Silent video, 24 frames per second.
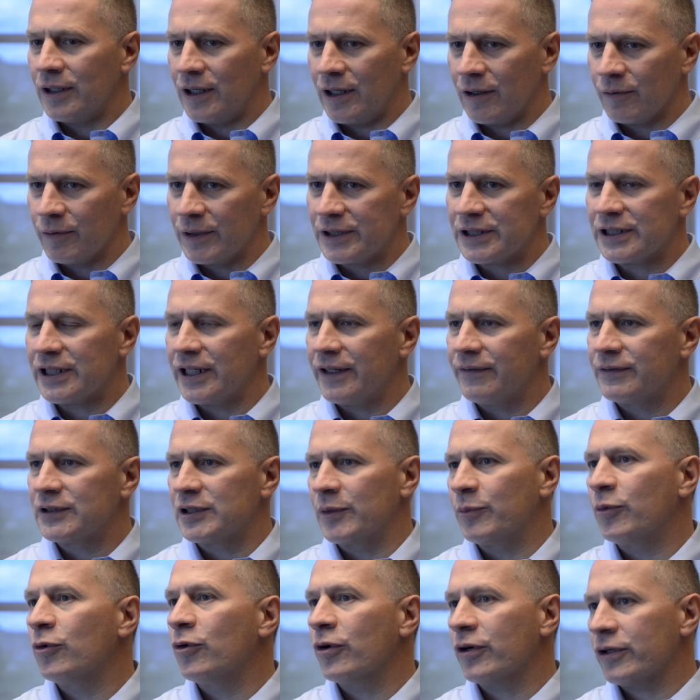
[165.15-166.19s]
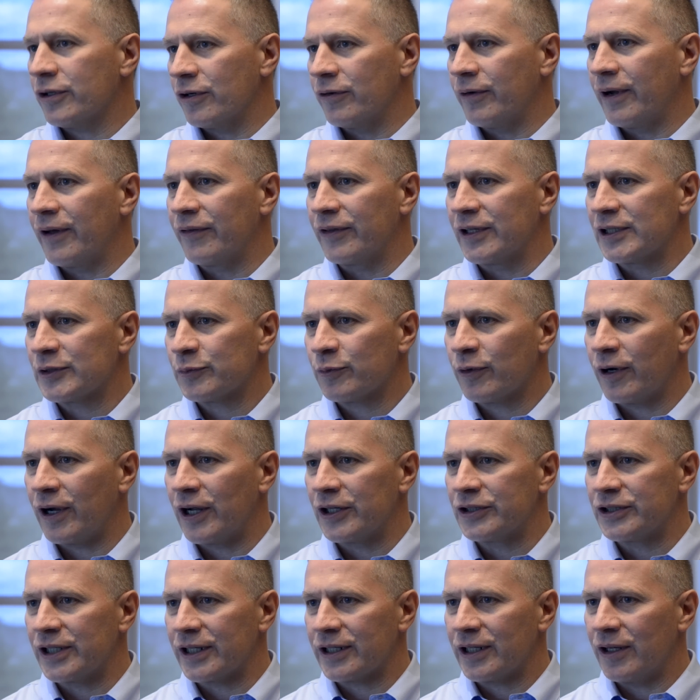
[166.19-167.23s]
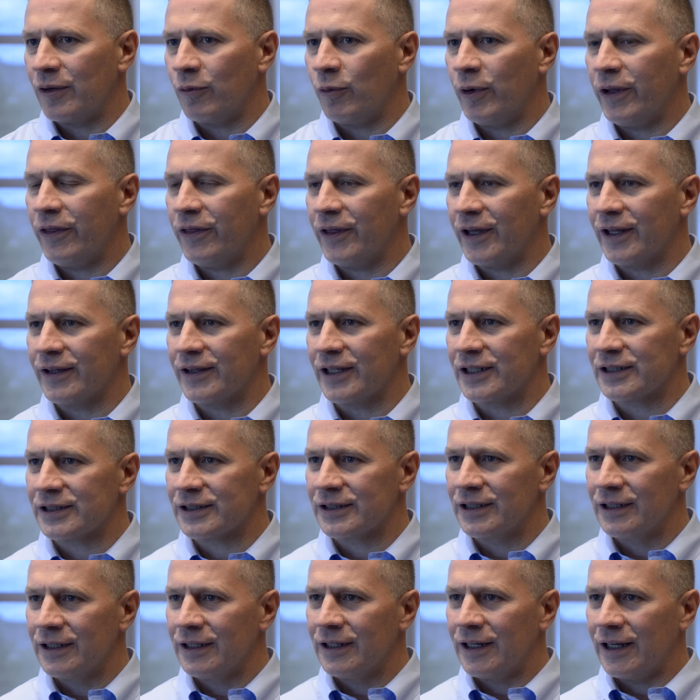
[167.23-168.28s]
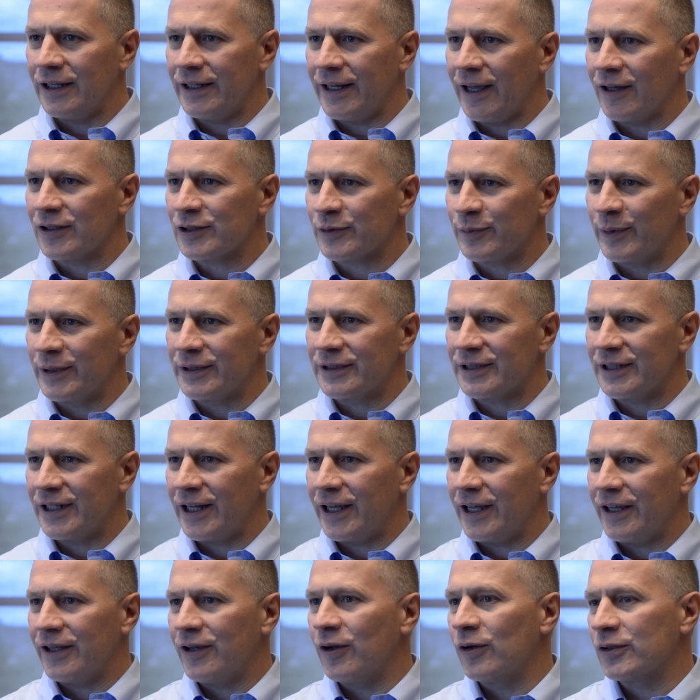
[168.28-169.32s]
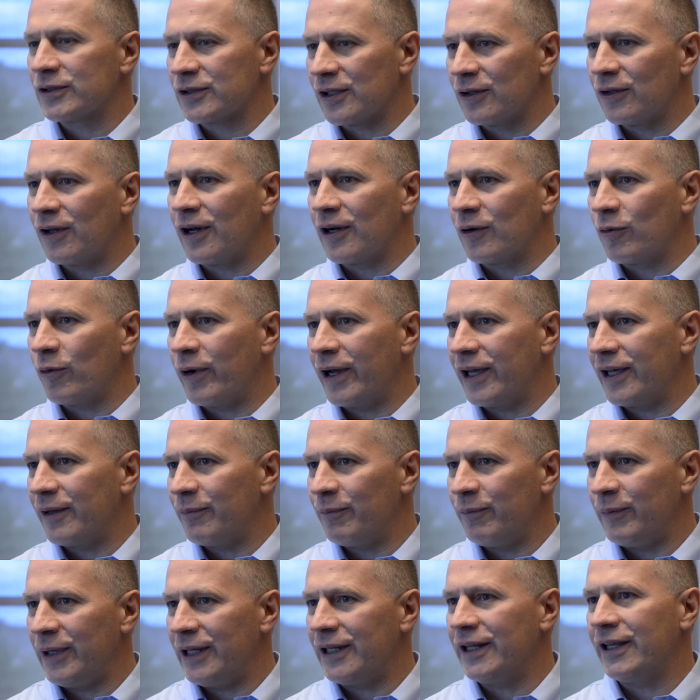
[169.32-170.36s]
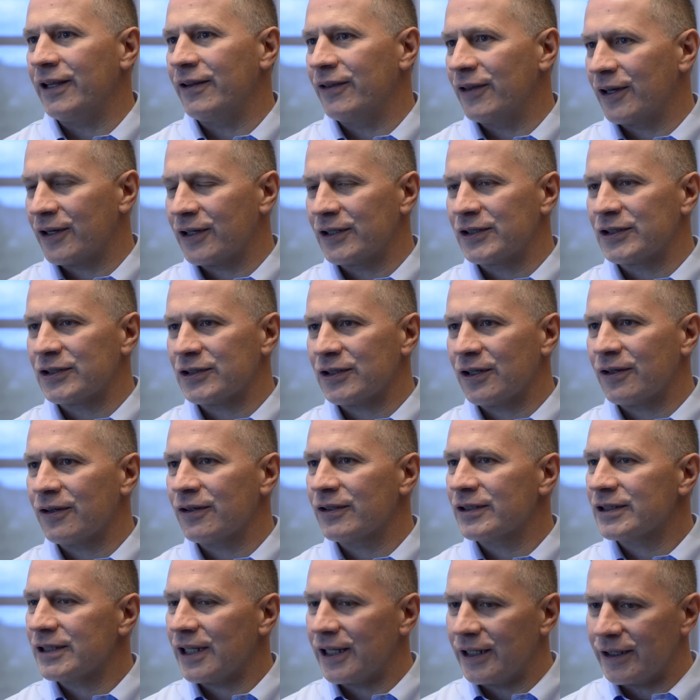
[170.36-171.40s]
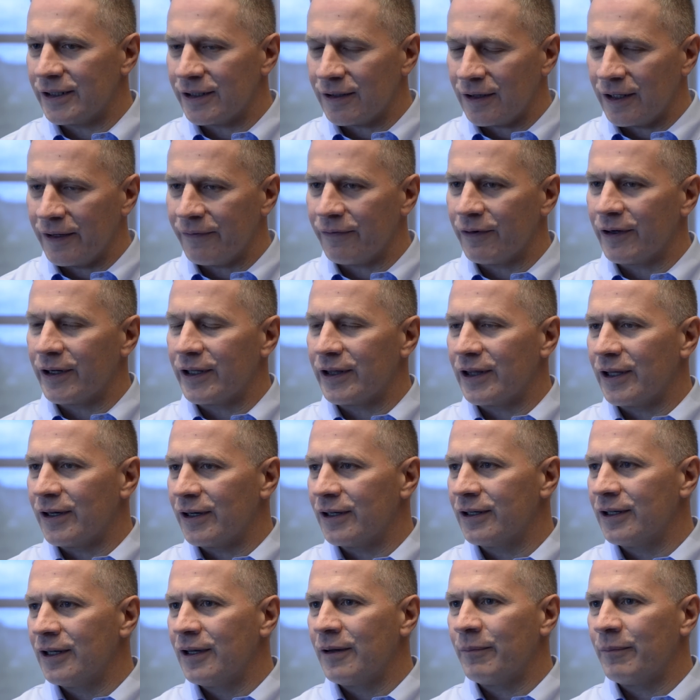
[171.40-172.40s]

receive support around this project, and we think this announcement today goes a long way in meeting the concerns and delivering the